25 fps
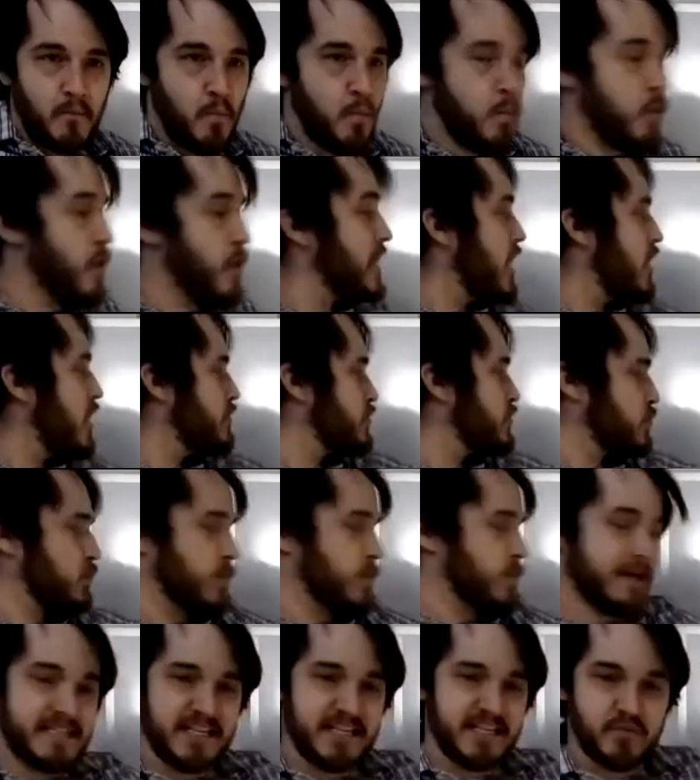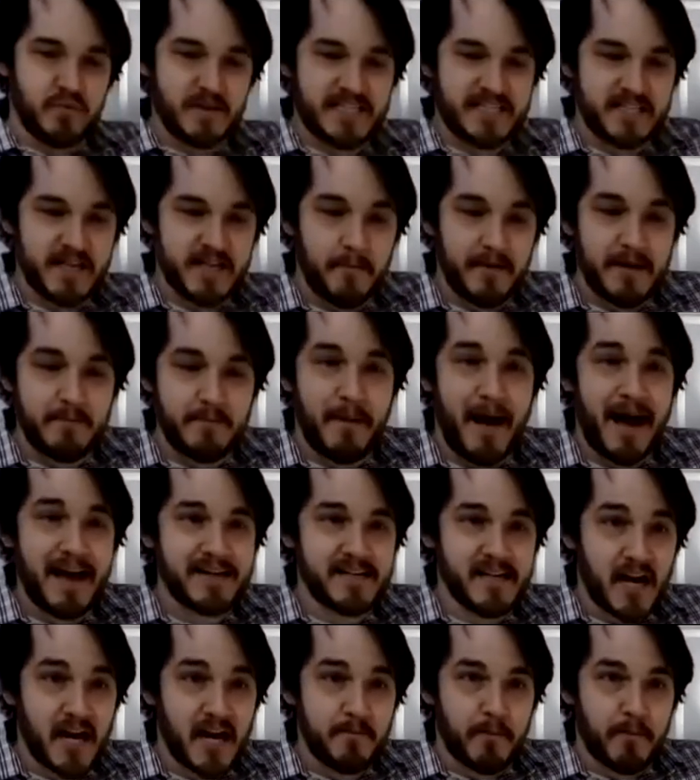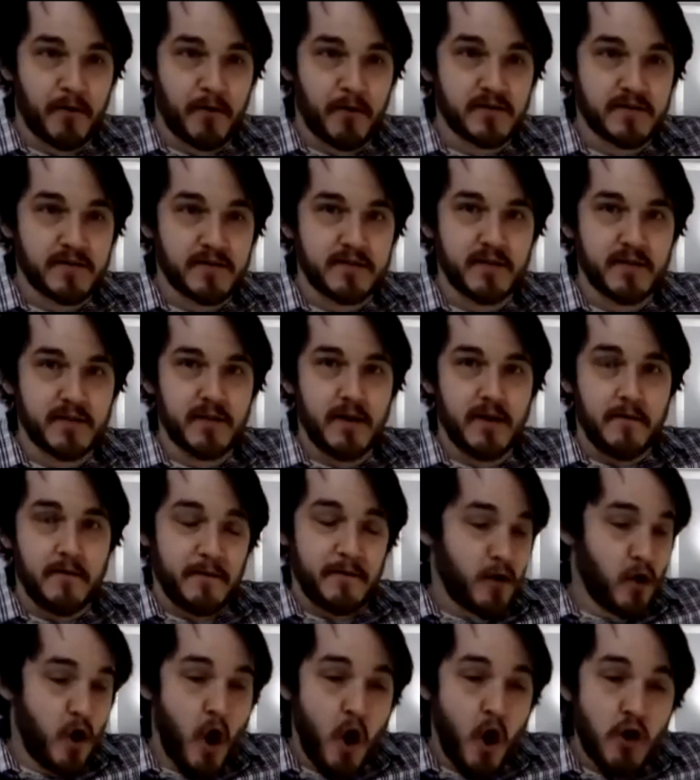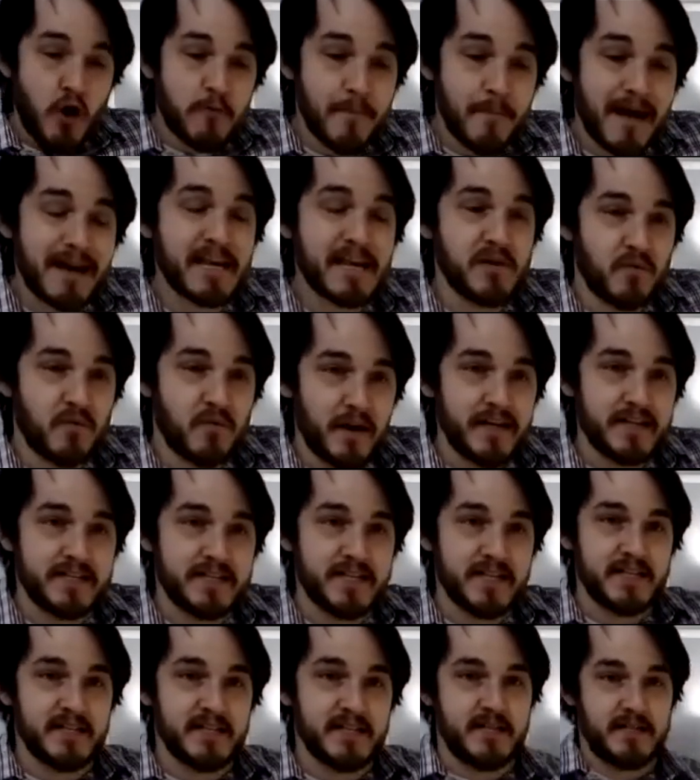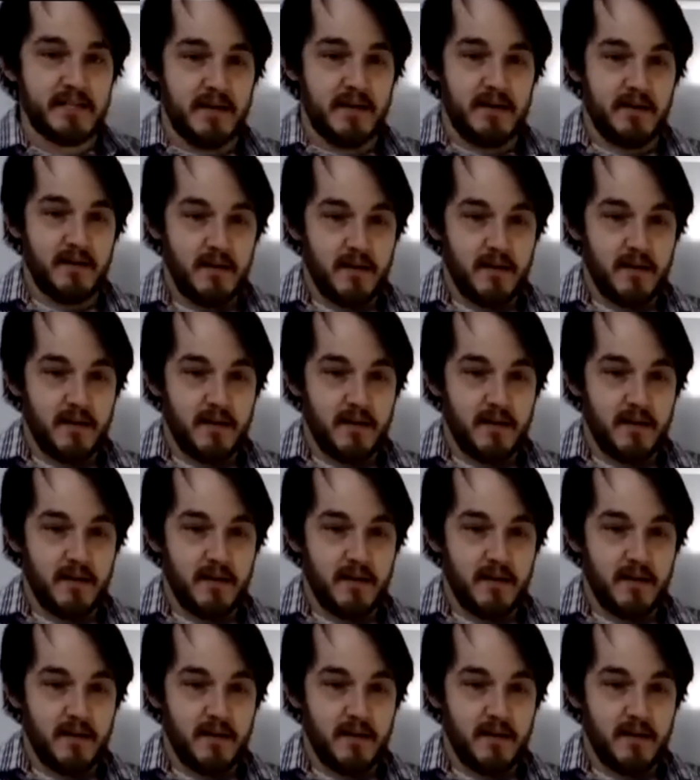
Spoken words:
What other reasons would somebody buy diapers? There are many reasons.